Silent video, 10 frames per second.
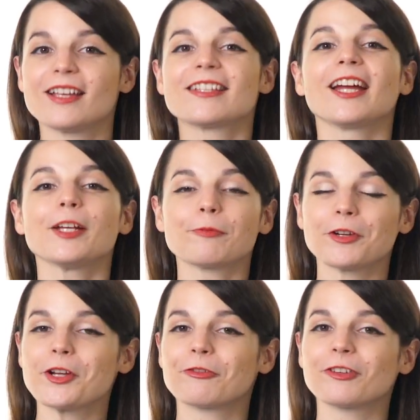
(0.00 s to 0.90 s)
sign up
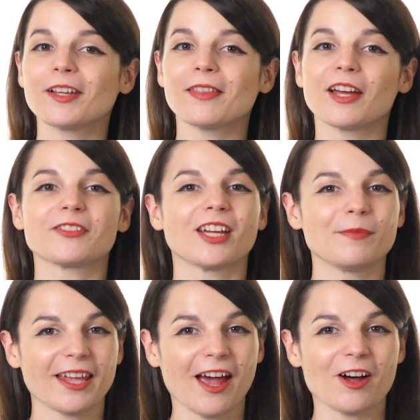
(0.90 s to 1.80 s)
for your free
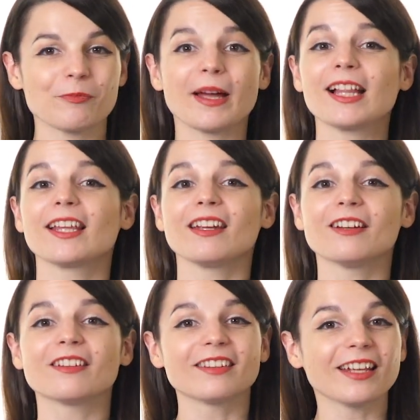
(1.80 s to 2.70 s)
lifetime account by clicking
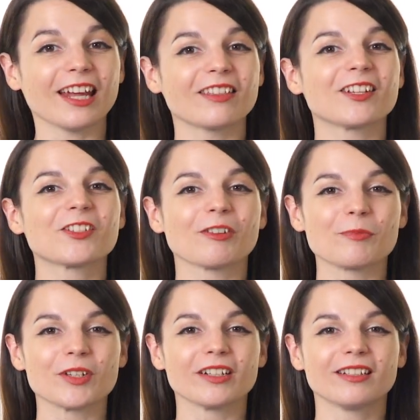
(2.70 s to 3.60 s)
on the link in the
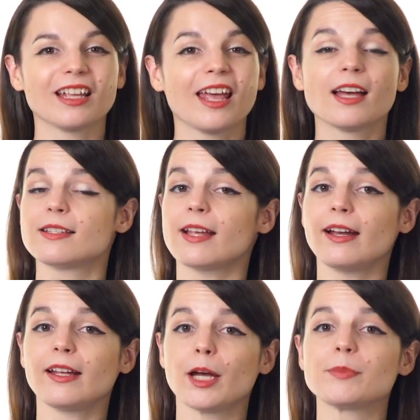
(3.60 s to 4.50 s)
description.
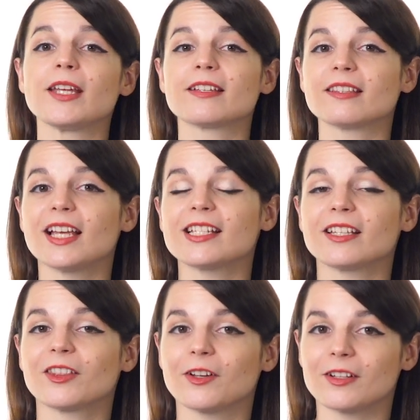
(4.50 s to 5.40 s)
Signing up takes less
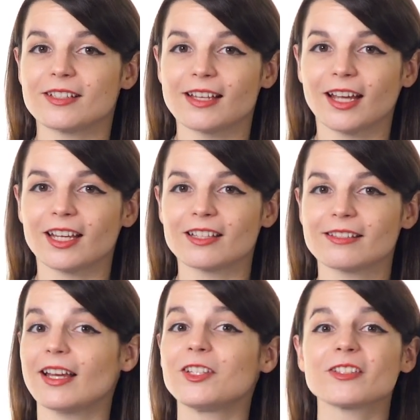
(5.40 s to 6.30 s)
than 30
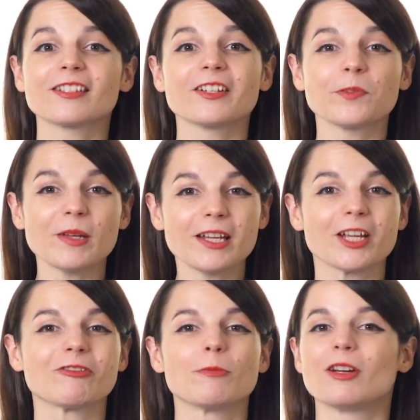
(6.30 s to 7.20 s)
seconds, and you'll start
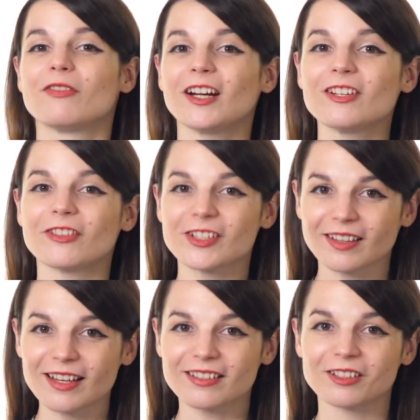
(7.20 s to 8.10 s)
speaking from your very first
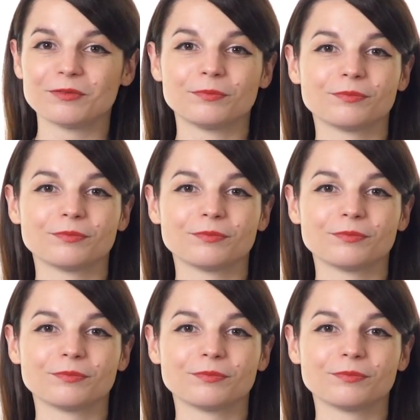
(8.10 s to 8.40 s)
lesson.